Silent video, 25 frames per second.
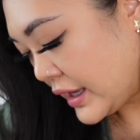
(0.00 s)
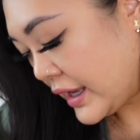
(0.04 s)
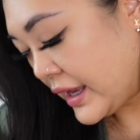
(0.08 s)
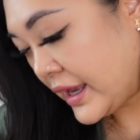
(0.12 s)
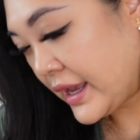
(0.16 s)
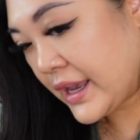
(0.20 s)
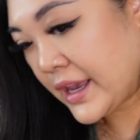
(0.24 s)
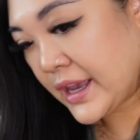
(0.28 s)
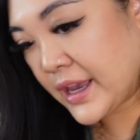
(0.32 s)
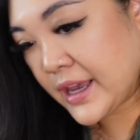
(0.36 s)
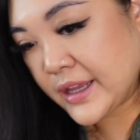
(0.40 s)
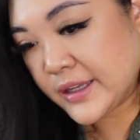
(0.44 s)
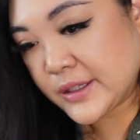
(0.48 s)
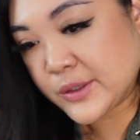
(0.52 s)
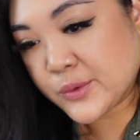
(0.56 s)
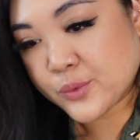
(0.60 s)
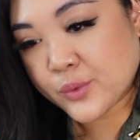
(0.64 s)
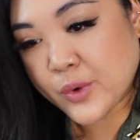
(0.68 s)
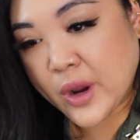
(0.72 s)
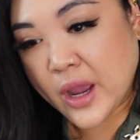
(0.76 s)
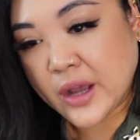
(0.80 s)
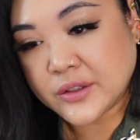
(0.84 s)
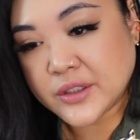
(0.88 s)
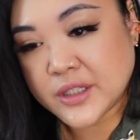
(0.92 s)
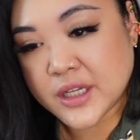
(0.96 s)
And
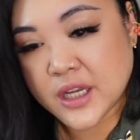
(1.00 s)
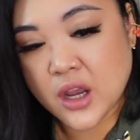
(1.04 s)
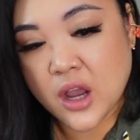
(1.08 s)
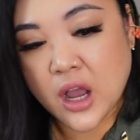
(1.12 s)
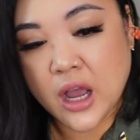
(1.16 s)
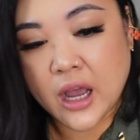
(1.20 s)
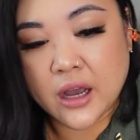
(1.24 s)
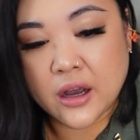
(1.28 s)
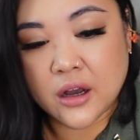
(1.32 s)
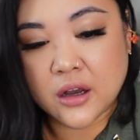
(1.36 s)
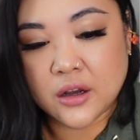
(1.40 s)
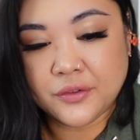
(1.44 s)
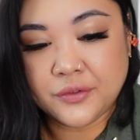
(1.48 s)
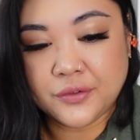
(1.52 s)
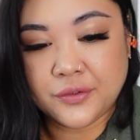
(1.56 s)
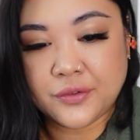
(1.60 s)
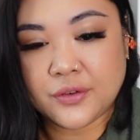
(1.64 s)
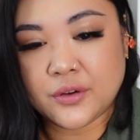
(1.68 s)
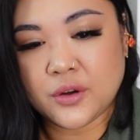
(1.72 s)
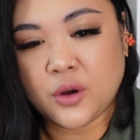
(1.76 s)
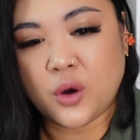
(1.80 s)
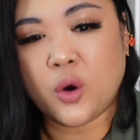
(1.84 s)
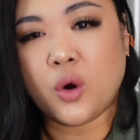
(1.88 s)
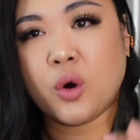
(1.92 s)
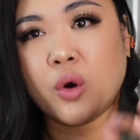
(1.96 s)
rounding
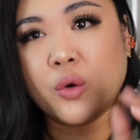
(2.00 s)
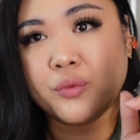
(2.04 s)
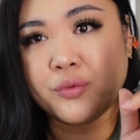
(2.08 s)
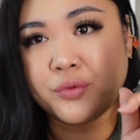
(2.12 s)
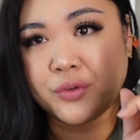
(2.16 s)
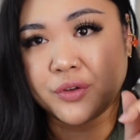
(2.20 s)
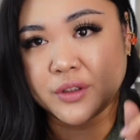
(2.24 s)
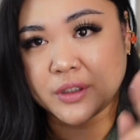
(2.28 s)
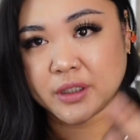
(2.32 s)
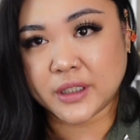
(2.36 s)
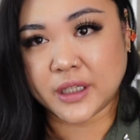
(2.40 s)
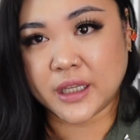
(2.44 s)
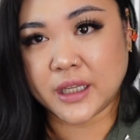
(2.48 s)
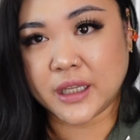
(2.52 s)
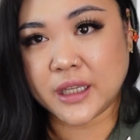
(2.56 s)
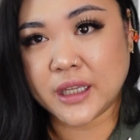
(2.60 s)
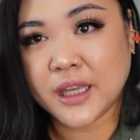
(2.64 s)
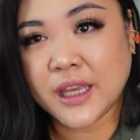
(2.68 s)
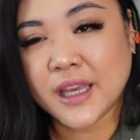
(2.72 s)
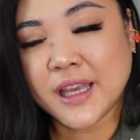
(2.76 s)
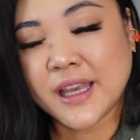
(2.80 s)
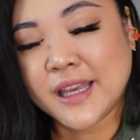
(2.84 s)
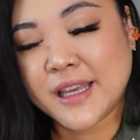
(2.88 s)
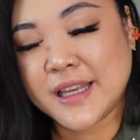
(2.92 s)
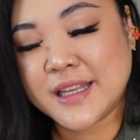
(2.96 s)
off, hopefully,
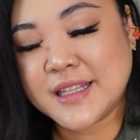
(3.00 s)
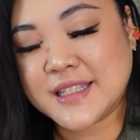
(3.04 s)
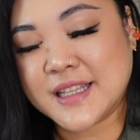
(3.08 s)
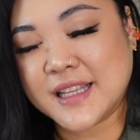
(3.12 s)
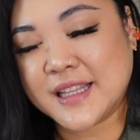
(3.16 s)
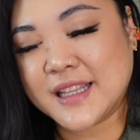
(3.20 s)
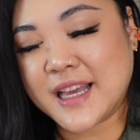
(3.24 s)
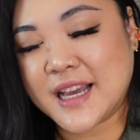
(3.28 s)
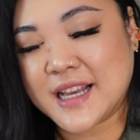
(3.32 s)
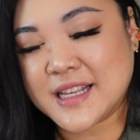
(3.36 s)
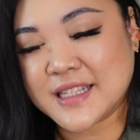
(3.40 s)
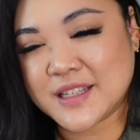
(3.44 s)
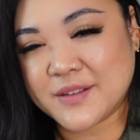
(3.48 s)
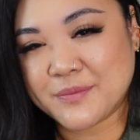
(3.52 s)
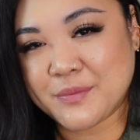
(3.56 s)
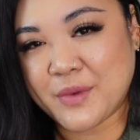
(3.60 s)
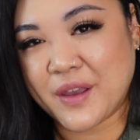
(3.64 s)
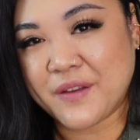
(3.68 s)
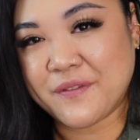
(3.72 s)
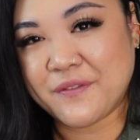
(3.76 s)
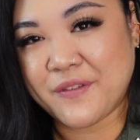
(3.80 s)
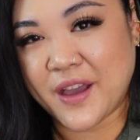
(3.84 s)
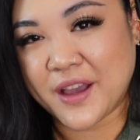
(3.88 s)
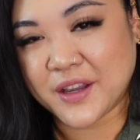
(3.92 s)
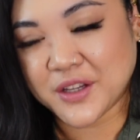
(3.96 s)
is the last of
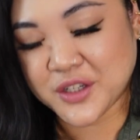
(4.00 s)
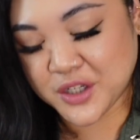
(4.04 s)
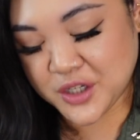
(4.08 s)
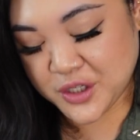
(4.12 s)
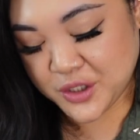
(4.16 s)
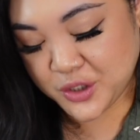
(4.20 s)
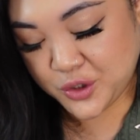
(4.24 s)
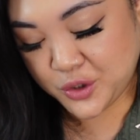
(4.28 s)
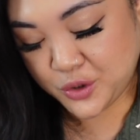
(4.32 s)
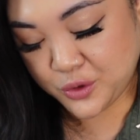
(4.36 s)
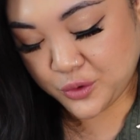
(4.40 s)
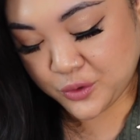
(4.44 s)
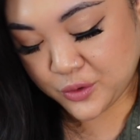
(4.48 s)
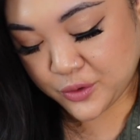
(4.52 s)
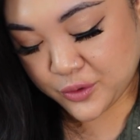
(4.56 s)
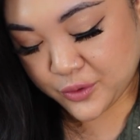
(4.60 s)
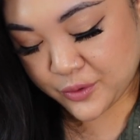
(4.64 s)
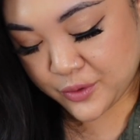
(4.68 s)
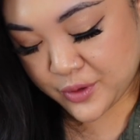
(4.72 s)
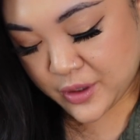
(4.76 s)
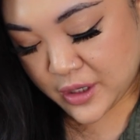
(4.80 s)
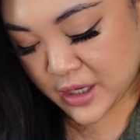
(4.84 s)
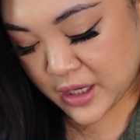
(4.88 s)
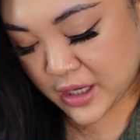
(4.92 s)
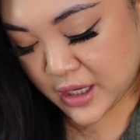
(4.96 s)
my fashion
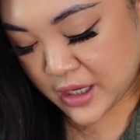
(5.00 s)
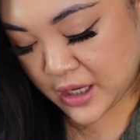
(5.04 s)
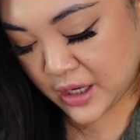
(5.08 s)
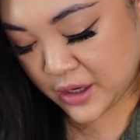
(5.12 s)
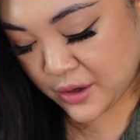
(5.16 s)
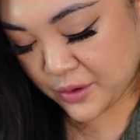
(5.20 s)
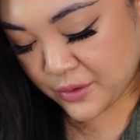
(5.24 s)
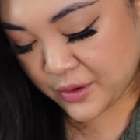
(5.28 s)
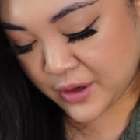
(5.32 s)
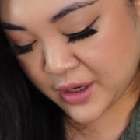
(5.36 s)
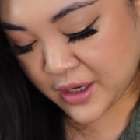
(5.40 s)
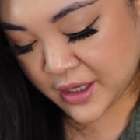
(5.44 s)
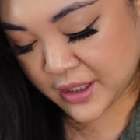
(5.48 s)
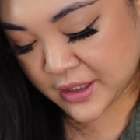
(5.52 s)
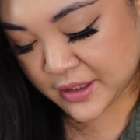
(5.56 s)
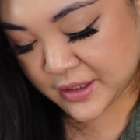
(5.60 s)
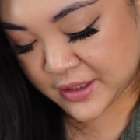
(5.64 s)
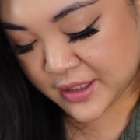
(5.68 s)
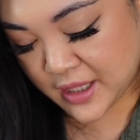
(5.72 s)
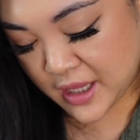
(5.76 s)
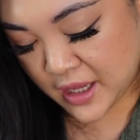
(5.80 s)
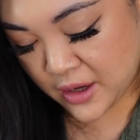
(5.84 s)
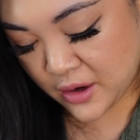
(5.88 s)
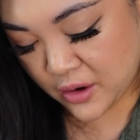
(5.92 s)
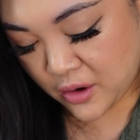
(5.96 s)
jewelry earrings.
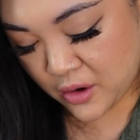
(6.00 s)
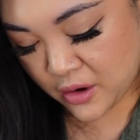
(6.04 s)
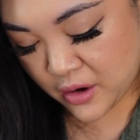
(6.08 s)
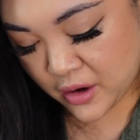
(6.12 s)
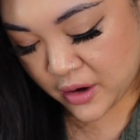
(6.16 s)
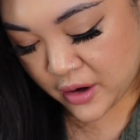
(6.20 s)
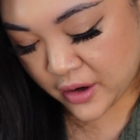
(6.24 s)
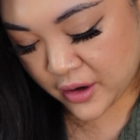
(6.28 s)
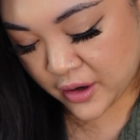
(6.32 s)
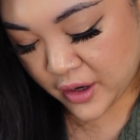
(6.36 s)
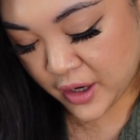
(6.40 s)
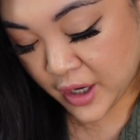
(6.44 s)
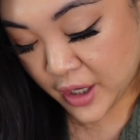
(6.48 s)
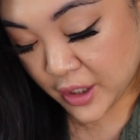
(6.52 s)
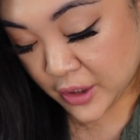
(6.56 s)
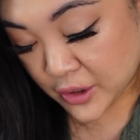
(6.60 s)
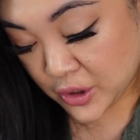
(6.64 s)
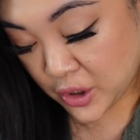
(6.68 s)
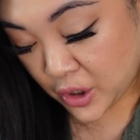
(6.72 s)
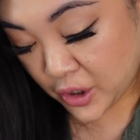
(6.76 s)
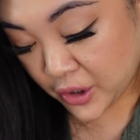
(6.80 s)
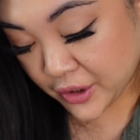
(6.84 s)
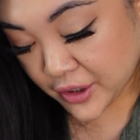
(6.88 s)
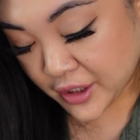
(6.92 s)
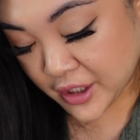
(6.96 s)
They are
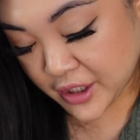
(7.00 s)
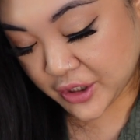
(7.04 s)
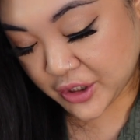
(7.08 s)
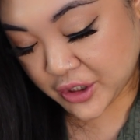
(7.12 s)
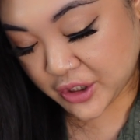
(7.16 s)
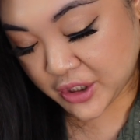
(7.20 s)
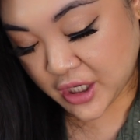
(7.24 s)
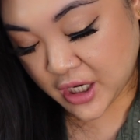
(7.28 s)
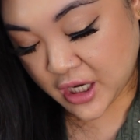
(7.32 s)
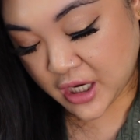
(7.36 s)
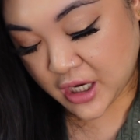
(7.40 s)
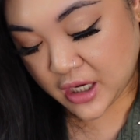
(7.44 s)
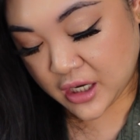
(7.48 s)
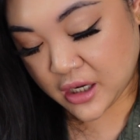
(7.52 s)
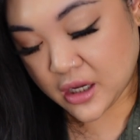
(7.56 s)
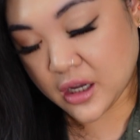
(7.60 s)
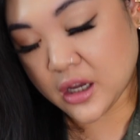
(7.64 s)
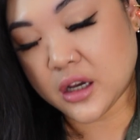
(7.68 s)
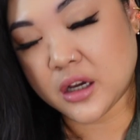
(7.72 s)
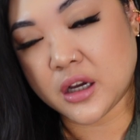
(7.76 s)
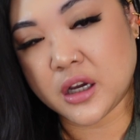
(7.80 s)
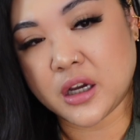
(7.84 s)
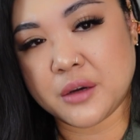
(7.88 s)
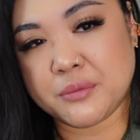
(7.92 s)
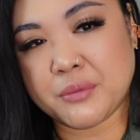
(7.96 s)
tarnishing.
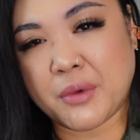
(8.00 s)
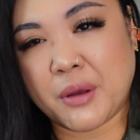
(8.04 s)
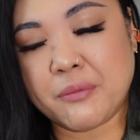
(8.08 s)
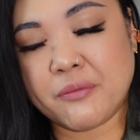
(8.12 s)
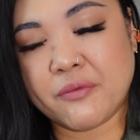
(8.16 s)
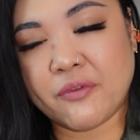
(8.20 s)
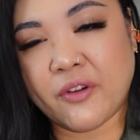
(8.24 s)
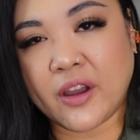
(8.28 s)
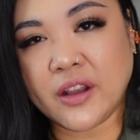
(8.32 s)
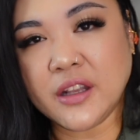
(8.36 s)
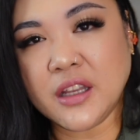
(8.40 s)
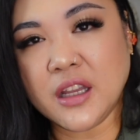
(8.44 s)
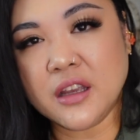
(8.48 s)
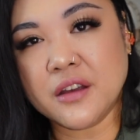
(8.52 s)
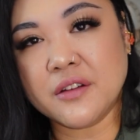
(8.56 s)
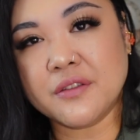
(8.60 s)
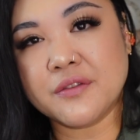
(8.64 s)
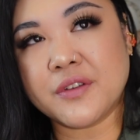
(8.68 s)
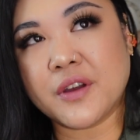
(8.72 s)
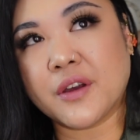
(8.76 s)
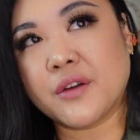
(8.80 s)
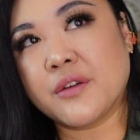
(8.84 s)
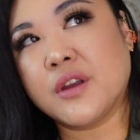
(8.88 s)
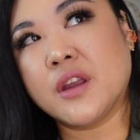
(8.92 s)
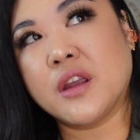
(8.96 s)
I'm finding a
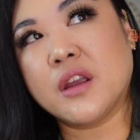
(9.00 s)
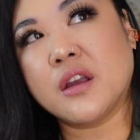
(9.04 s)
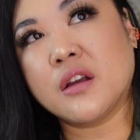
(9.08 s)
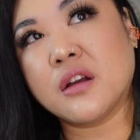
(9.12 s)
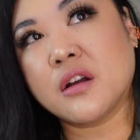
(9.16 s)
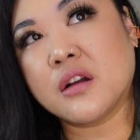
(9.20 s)
very